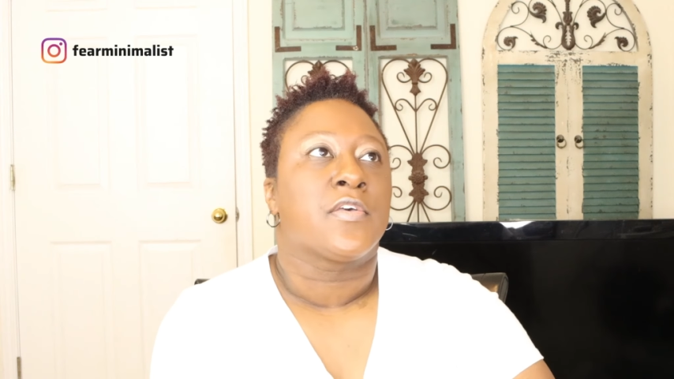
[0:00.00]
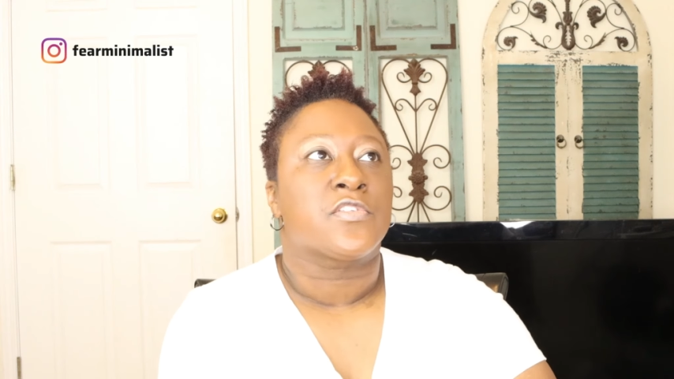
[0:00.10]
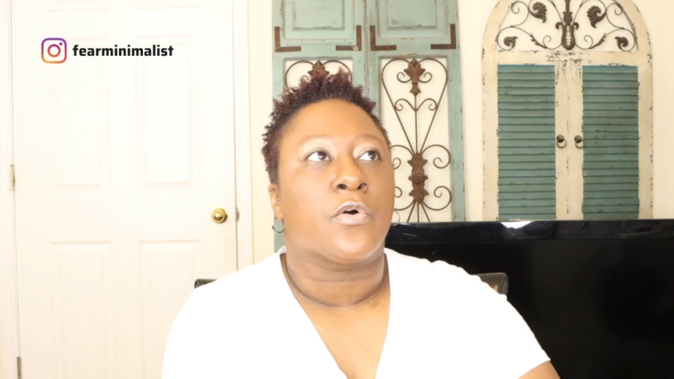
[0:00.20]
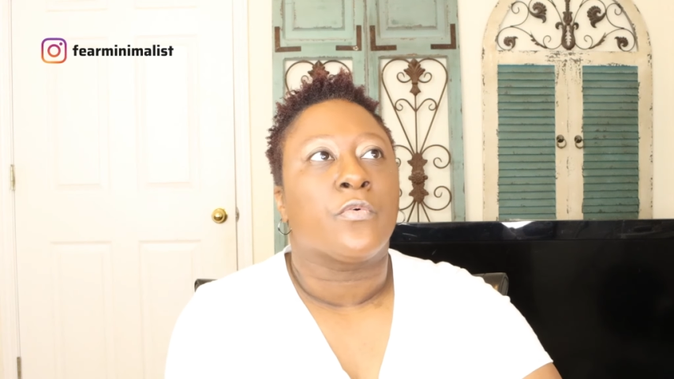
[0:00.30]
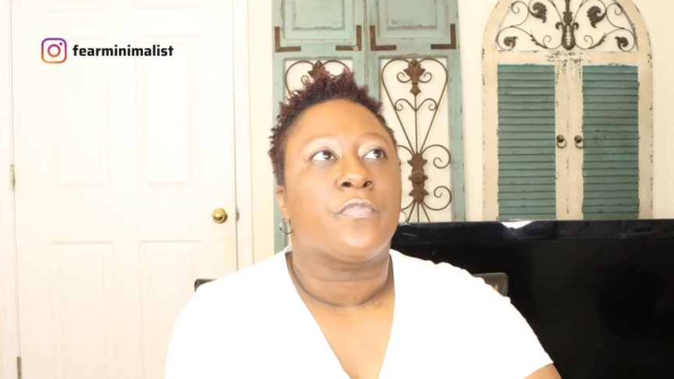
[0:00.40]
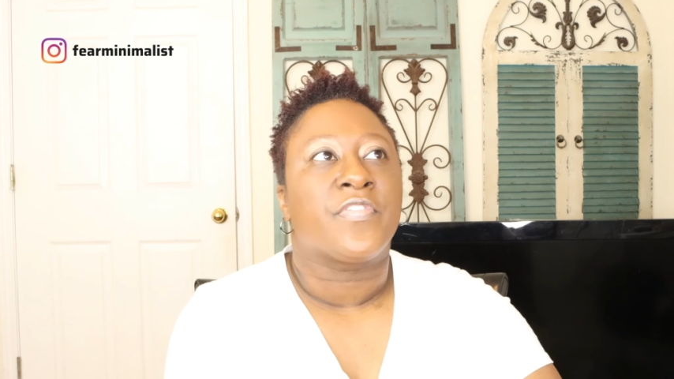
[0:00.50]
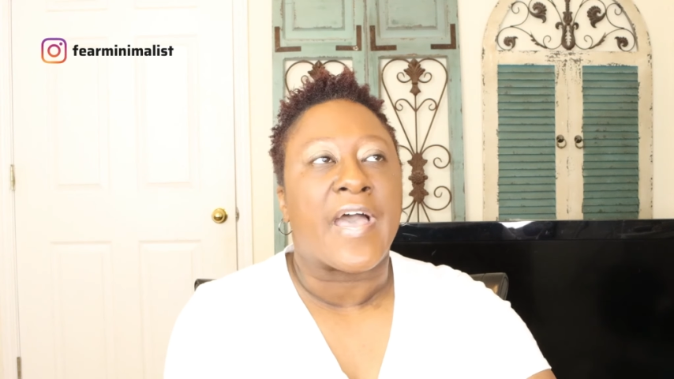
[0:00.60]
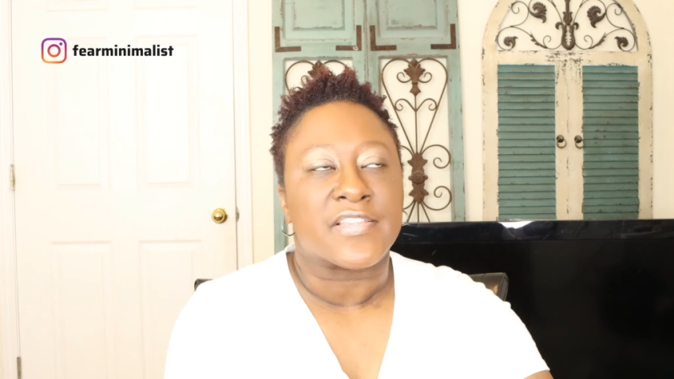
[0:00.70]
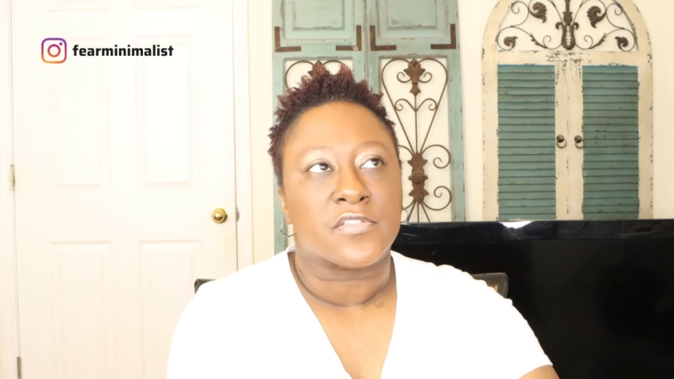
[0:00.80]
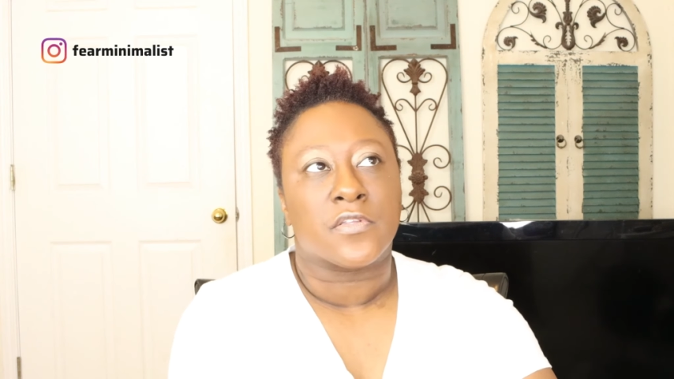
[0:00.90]
So
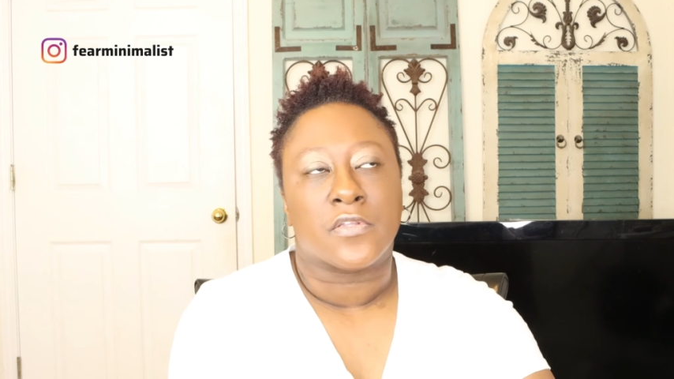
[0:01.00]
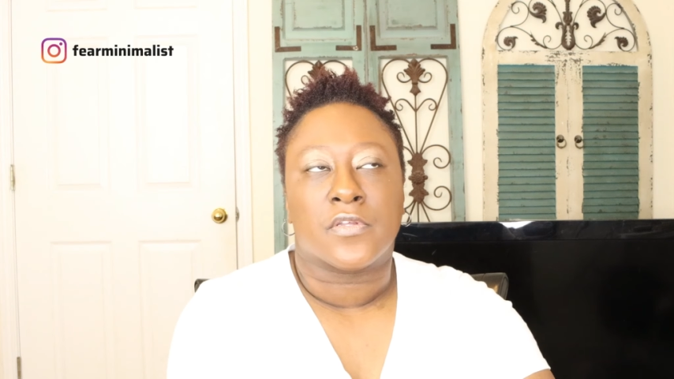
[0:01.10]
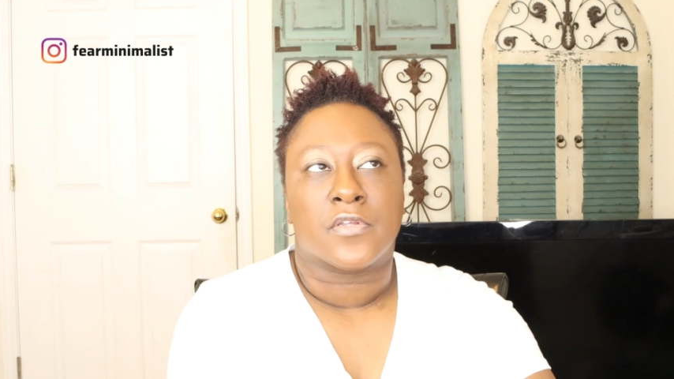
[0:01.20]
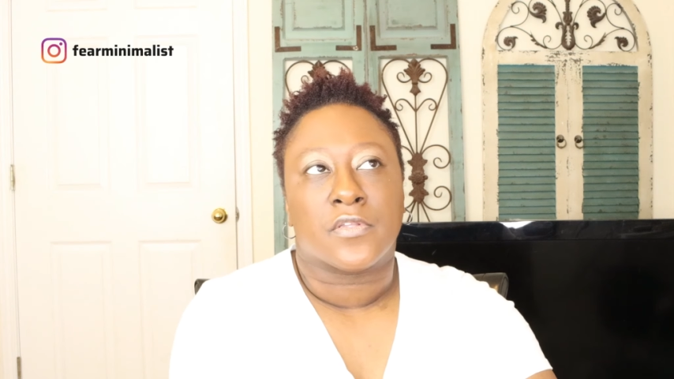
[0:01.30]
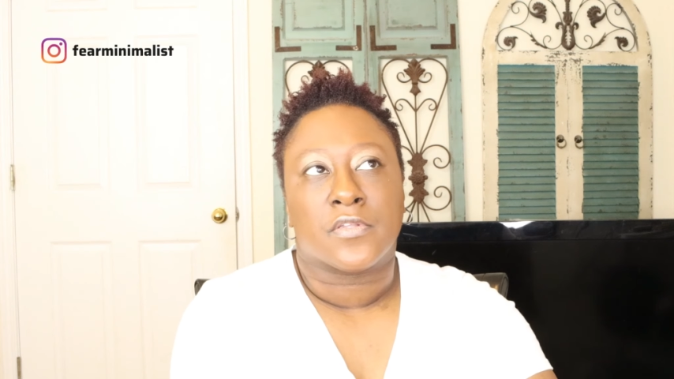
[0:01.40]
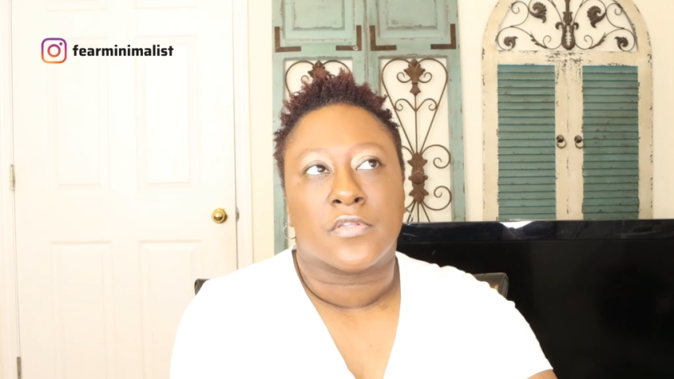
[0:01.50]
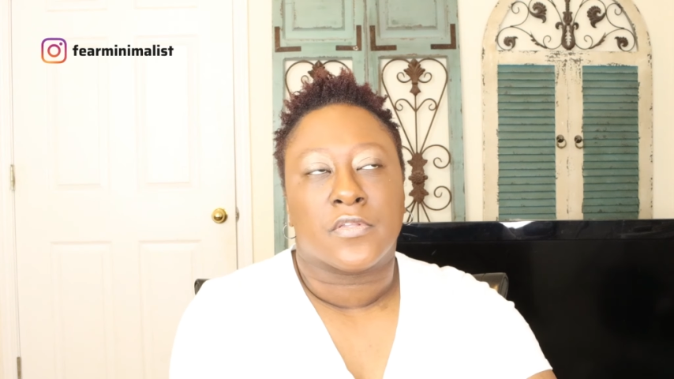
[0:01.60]
that's the